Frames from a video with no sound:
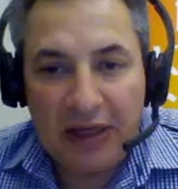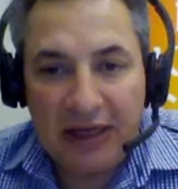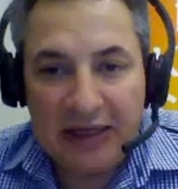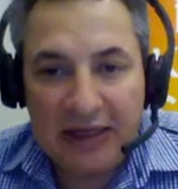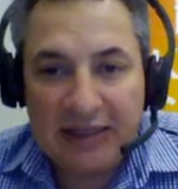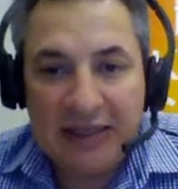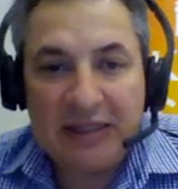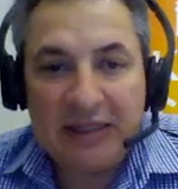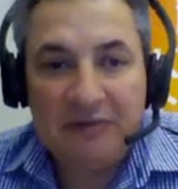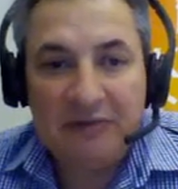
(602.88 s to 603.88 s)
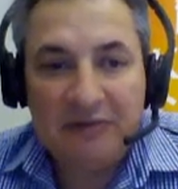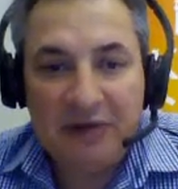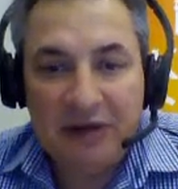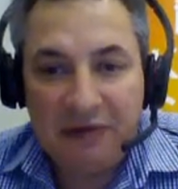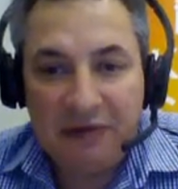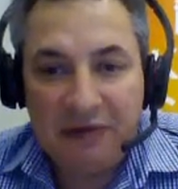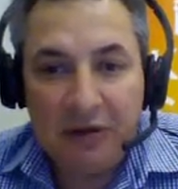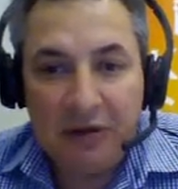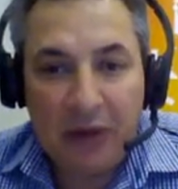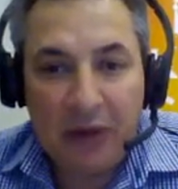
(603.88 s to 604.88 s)
create a CSV
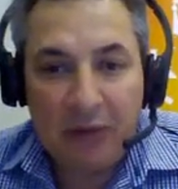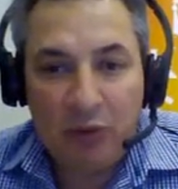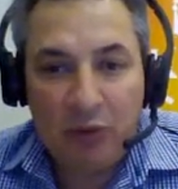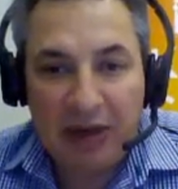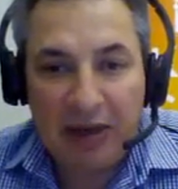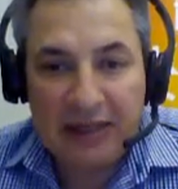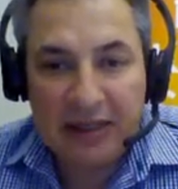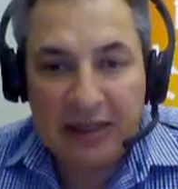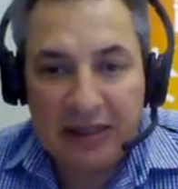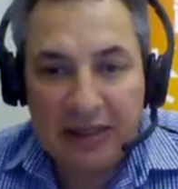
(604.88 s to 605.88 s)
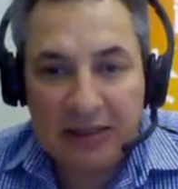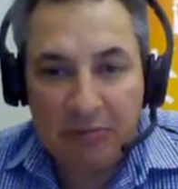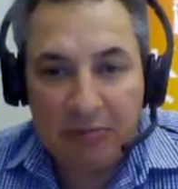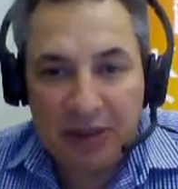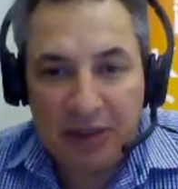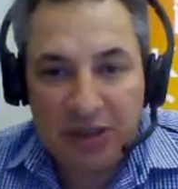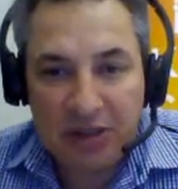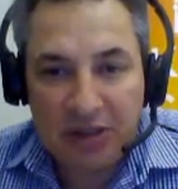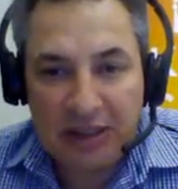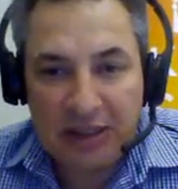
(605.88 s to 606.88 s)
file, and we would place it in this
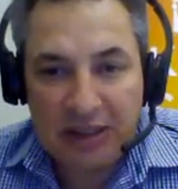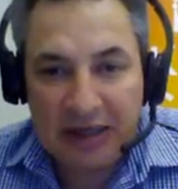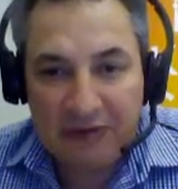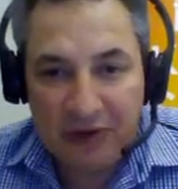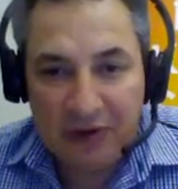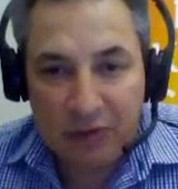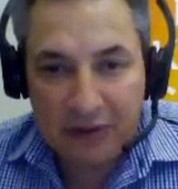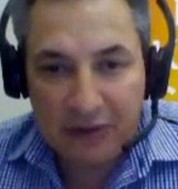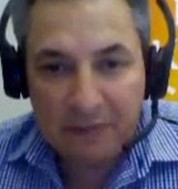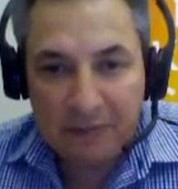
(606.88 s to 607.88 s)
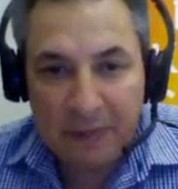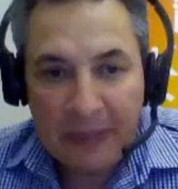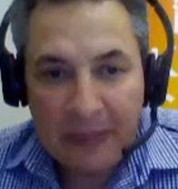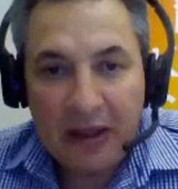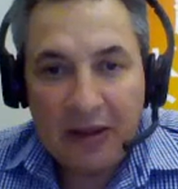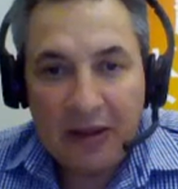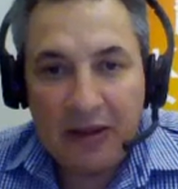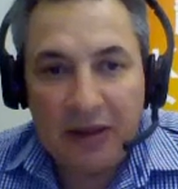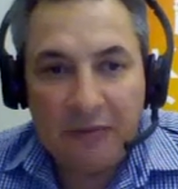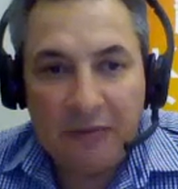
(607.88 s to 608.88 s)
completion data folder.
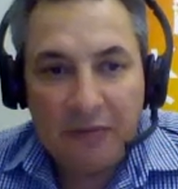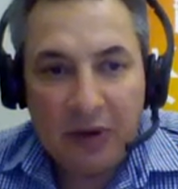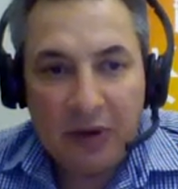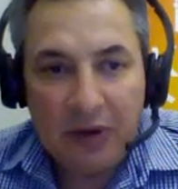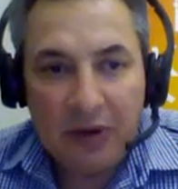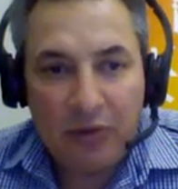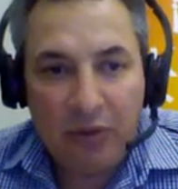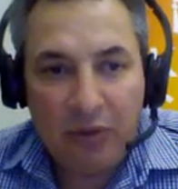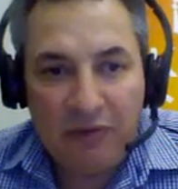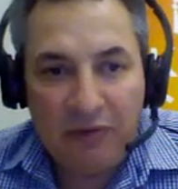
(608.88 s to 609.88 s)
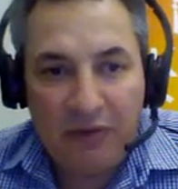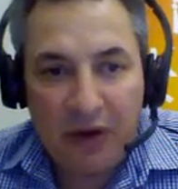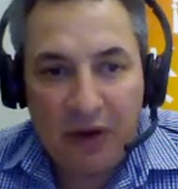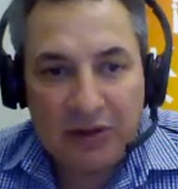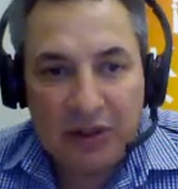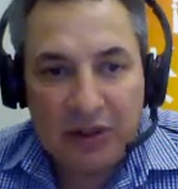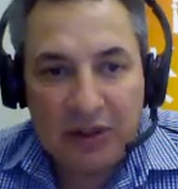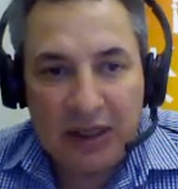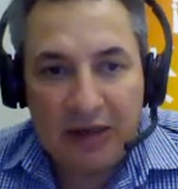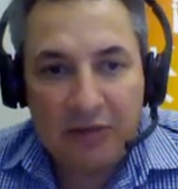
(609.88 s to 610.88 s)
The remote
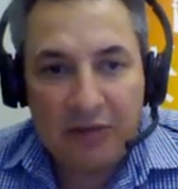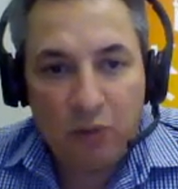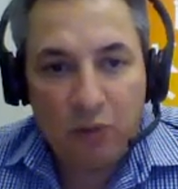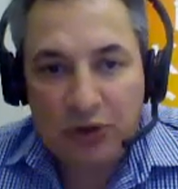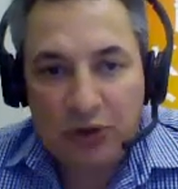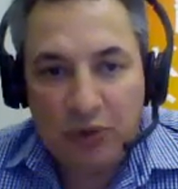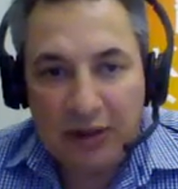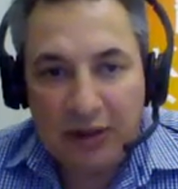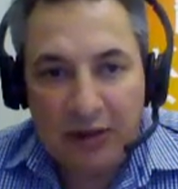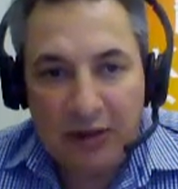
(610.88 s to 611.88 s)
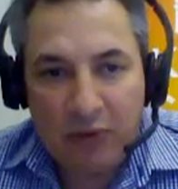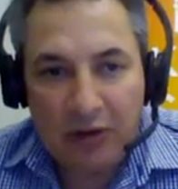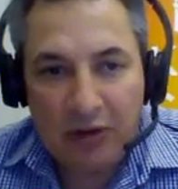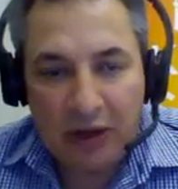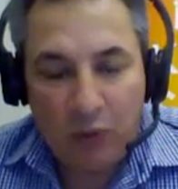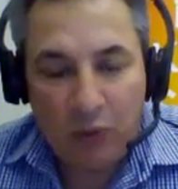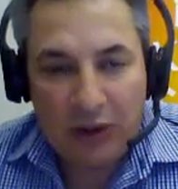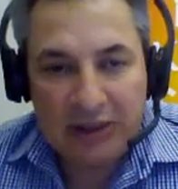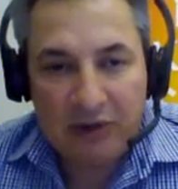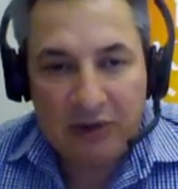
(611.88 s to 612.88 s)
files, again, which can run
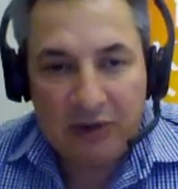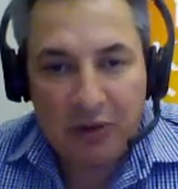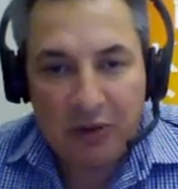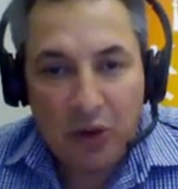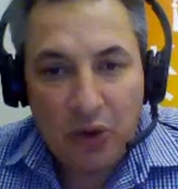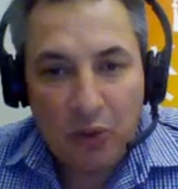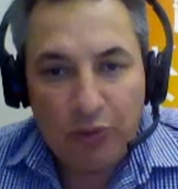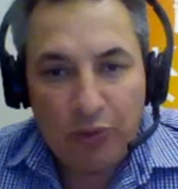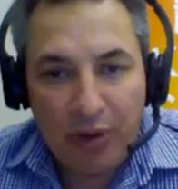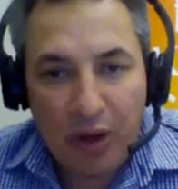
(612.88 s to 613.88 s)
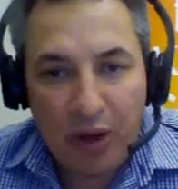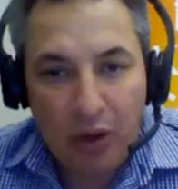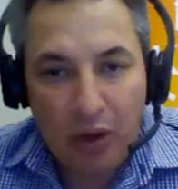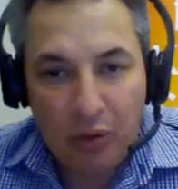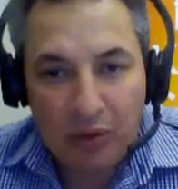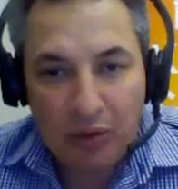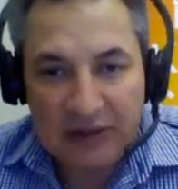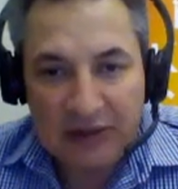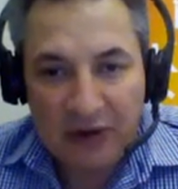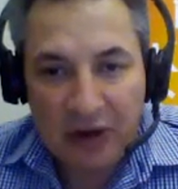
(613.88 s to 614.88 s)
like once every minute, would
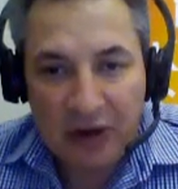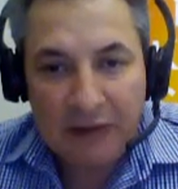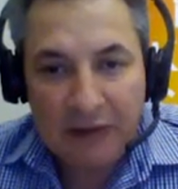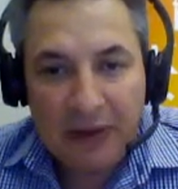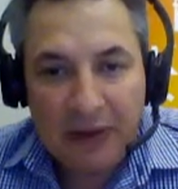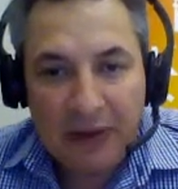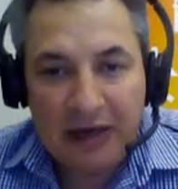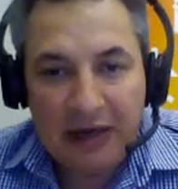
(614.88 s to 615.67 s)
poll this file,